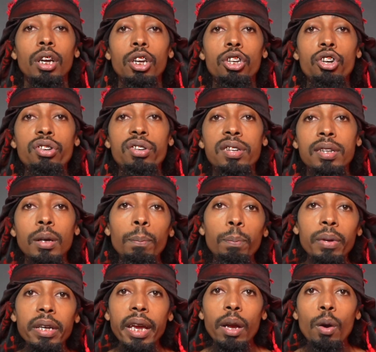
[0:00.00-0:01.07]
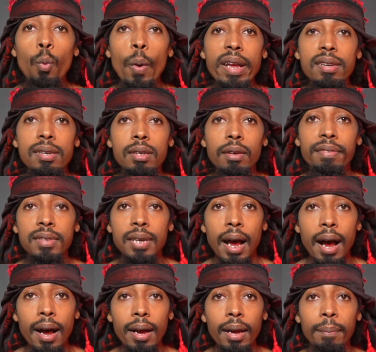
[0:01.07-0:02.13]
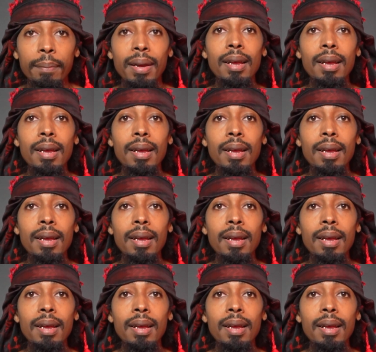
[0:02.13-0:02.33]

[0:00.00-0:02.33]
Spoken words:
you're simply a waste of time.